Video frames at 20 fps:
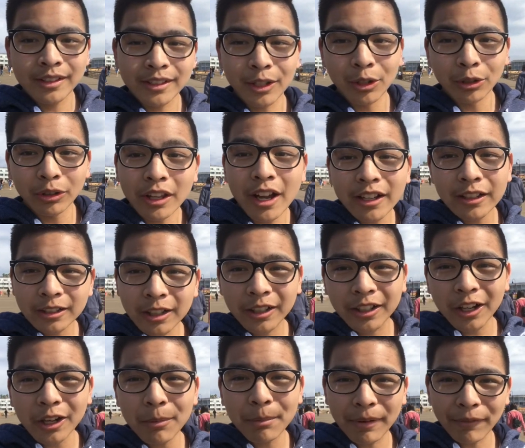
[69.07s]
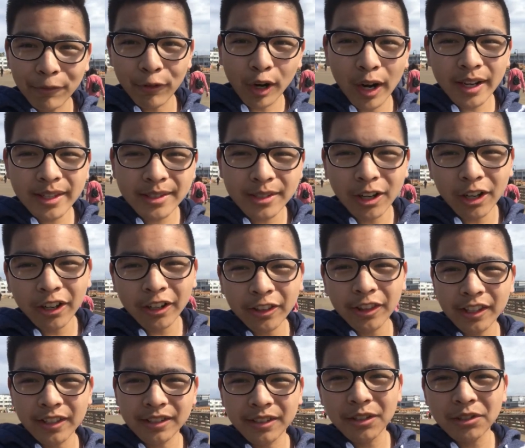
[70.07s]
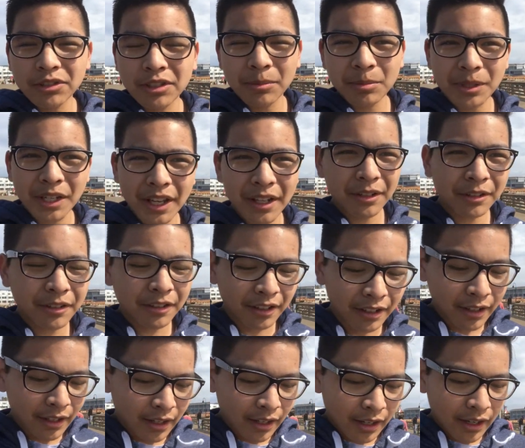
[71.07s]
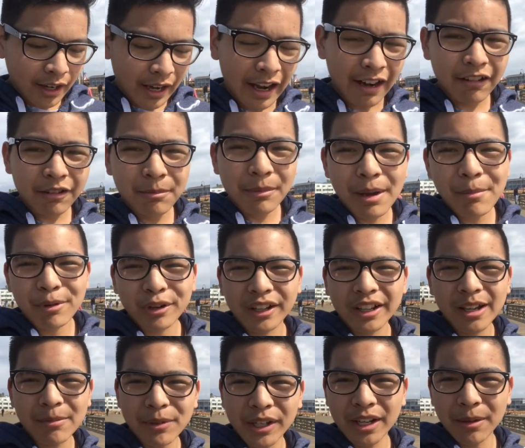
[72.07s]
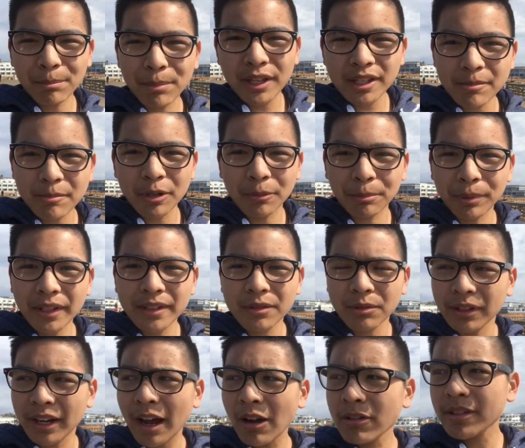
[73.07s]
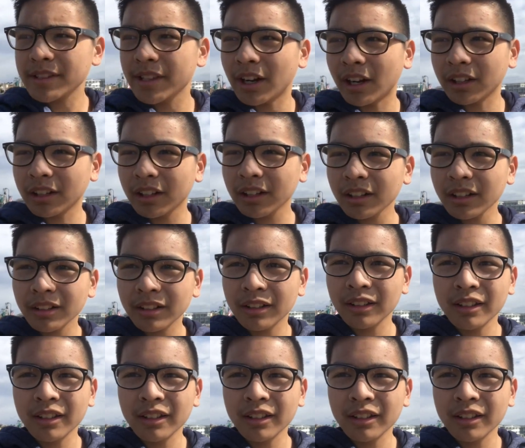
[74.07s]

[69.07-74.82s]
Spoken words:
So long ago, before I started this YouTube channel, I remember coming to Pismo Beach when I was younger.